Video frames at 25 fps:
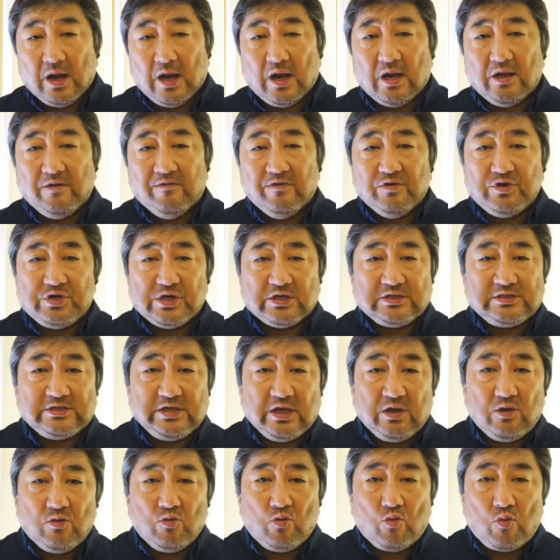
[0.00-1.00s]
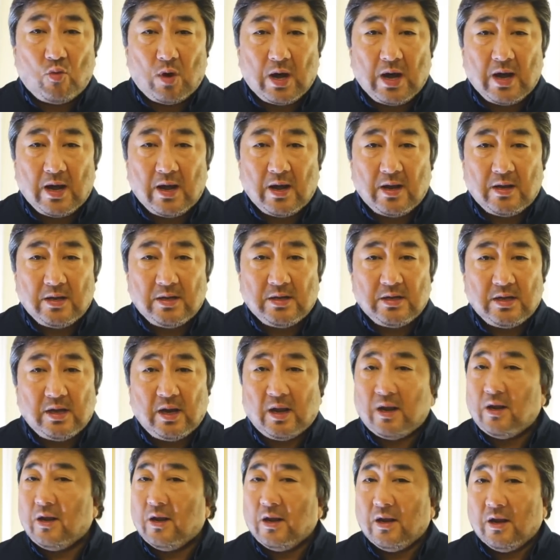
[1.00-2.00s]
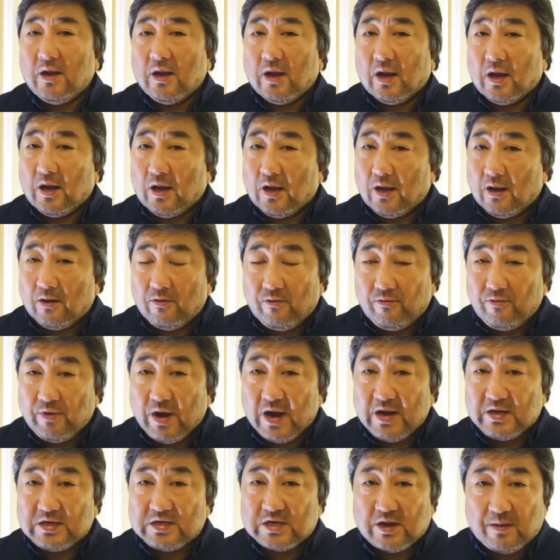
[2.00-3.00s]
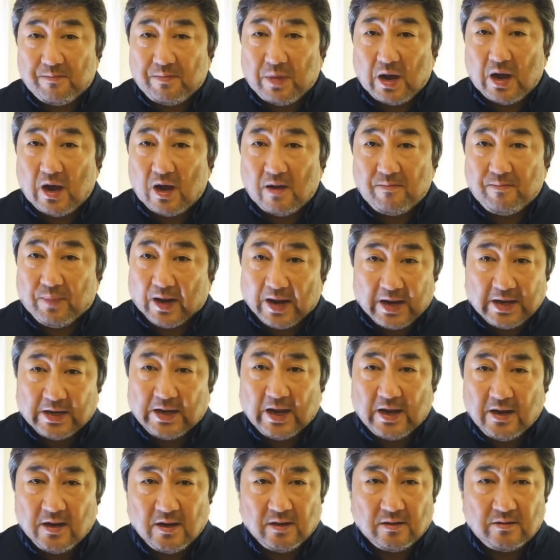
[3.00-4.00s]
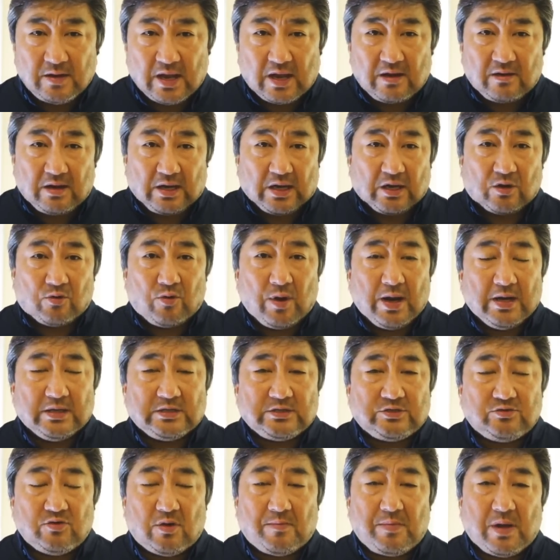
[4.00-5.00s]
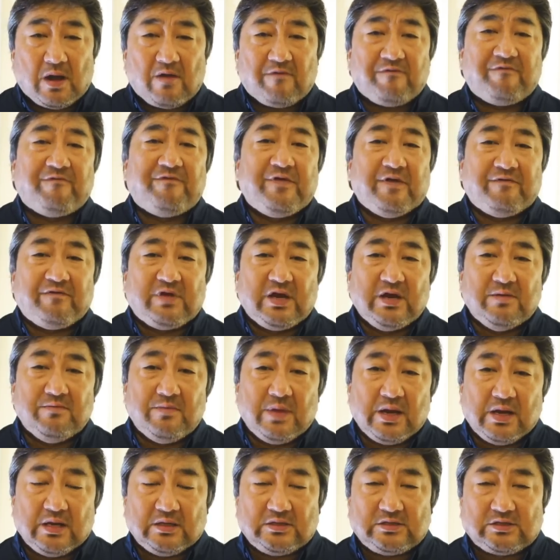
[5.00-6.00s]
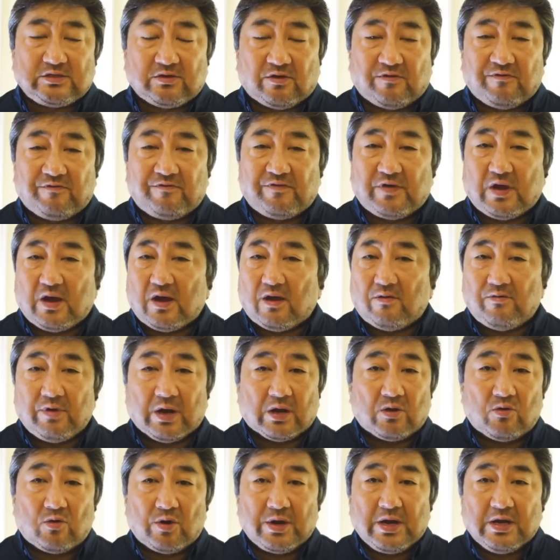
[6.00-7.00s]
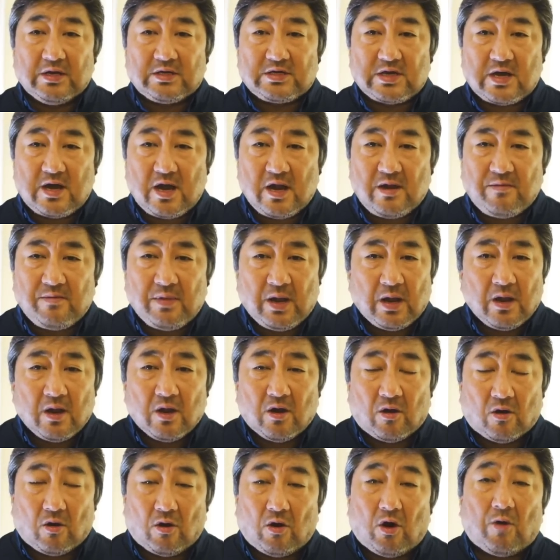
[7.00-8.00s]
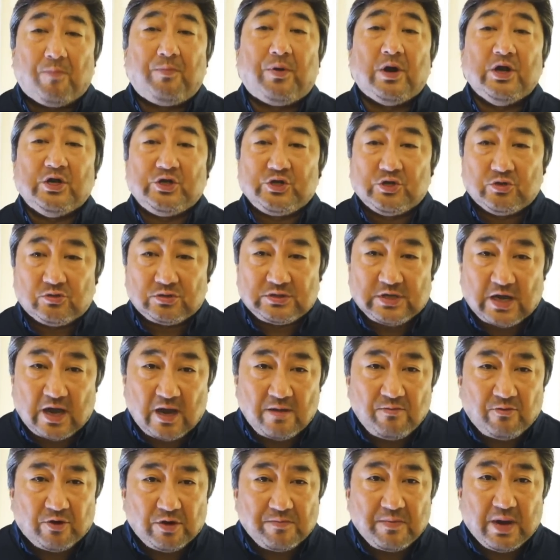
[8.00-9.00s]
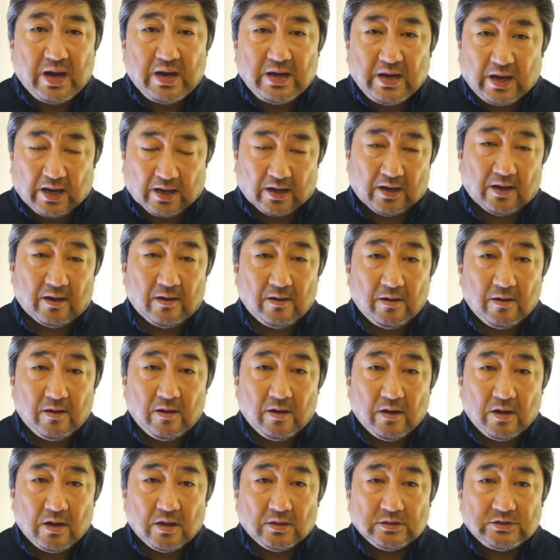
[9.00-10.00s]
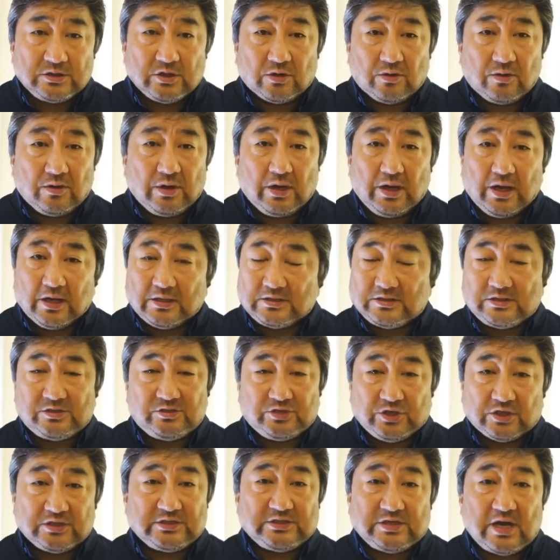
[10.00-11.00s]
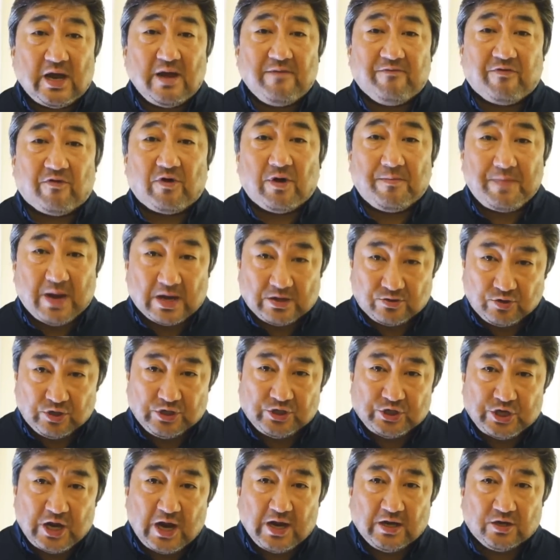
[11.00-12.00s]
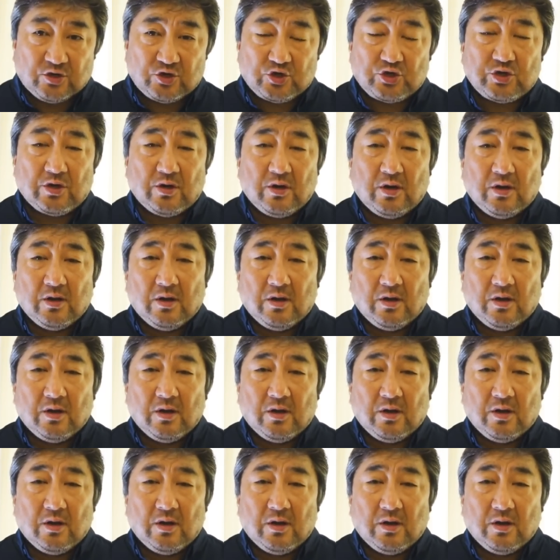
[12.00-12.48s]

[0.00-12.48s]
And if you just see 1 red bar blinking, that equates to about 15 minutes of recording time or operational time remaining. So it's just time for a battery change.